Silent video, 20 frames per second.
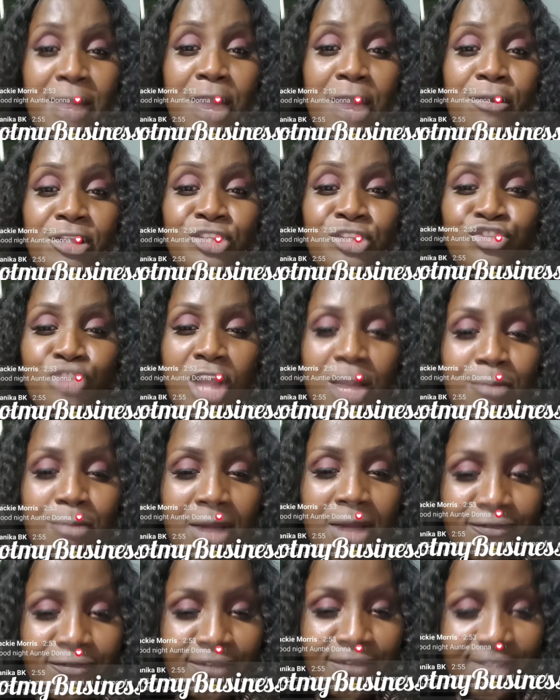I will draw
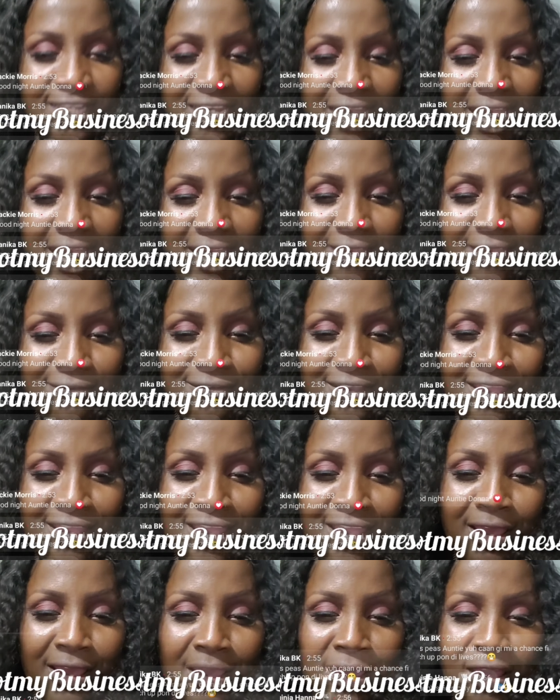back for the life.
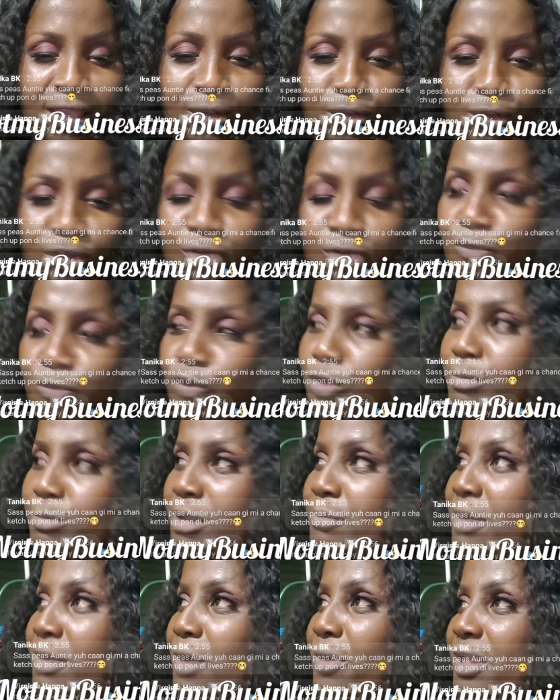You
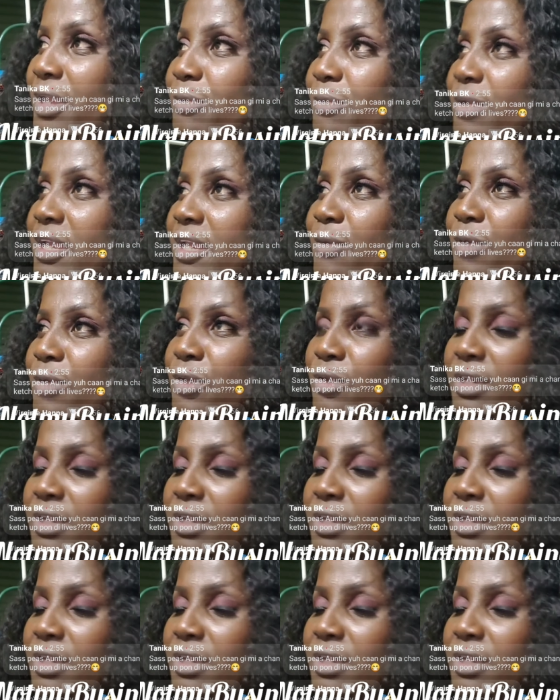remember when they